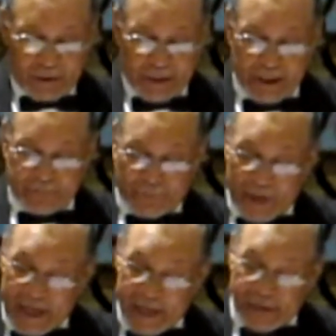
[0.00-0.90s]
take
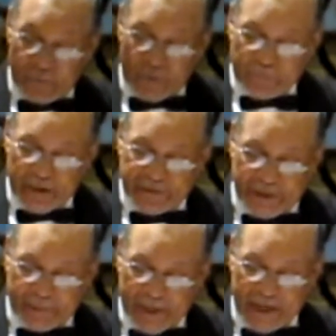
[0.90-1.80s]
pride in what we
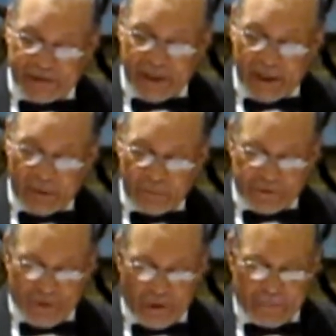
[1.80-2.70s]
exhibit as a
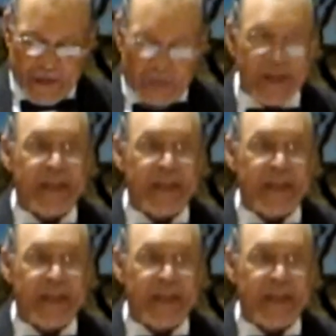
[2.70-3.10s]
result of our